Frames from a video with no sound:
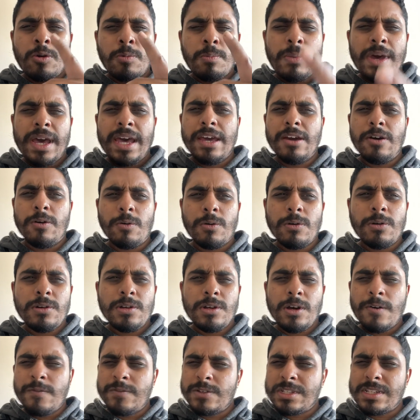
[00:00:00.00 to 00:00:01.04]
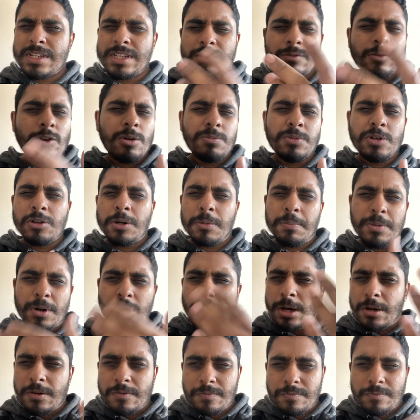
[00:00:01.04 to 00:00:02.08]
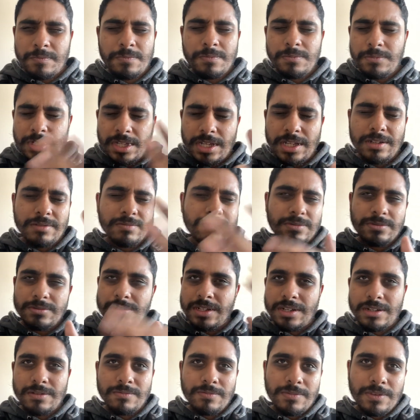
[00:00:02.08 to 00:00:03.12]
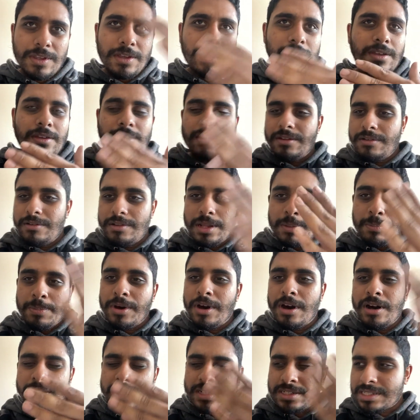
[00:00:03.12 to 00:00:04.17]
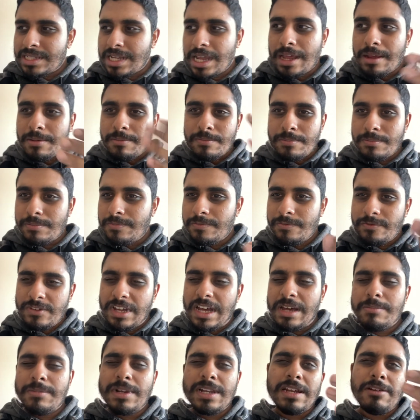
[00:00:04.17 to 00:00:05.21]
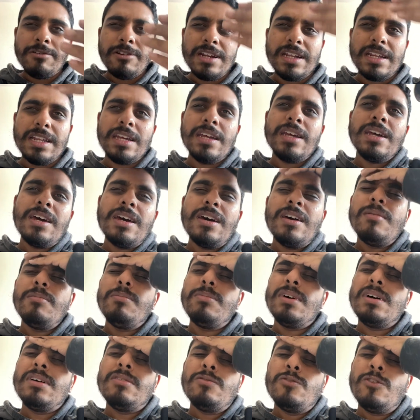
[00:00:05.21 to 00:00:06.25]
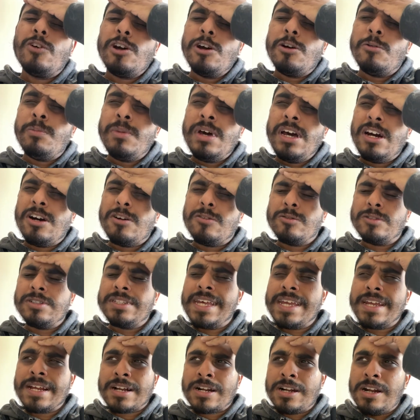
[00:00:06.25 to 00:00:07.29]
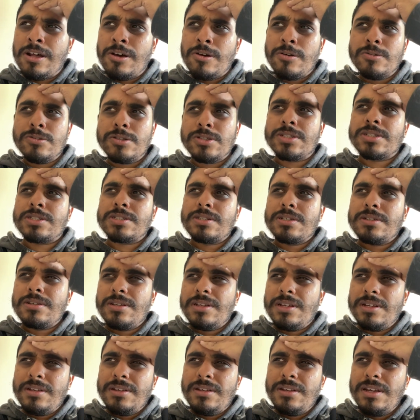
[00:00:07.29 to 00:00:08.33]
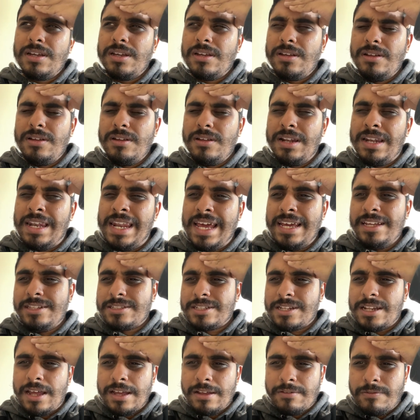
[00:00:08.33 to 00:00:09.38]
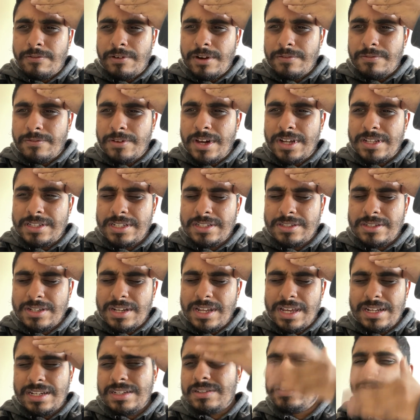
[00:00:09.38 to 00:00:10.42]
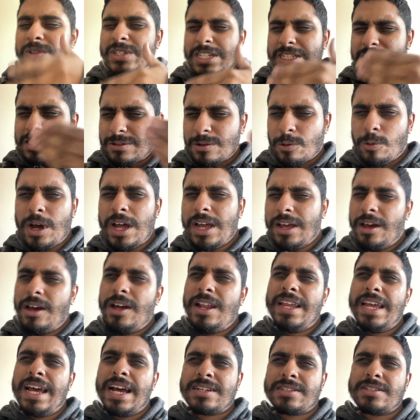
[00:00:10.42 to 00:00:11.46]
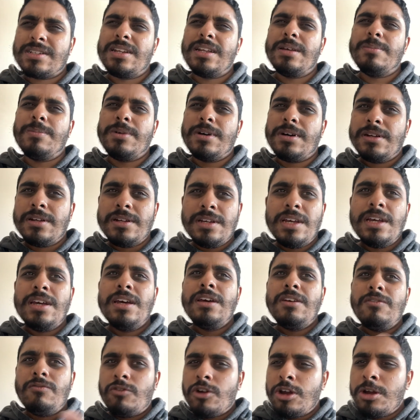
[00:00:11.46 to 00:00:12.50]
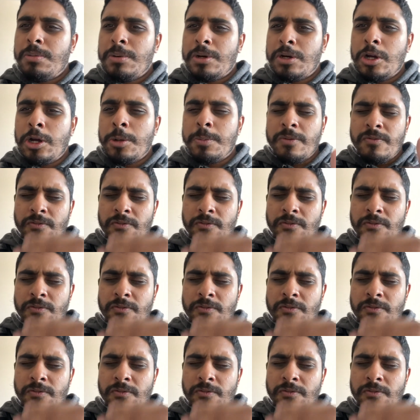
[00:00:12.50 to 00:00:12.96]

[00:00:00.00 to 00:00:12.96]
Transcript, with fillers: Mail. Obviously, Royal Mail are part of, you know, you know, they're part of the same family really. But Royal Mail, they close late, like 3.30 today, which is quite early actually, but Royal Mail open